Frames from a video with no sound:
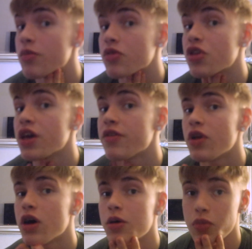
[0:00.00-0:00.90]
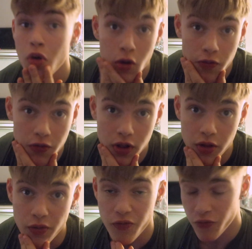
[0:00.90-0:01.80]
I'm shaved up,
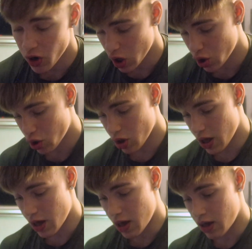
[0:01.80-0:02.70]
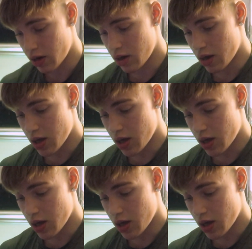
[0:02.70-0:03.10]
feeling fresh, and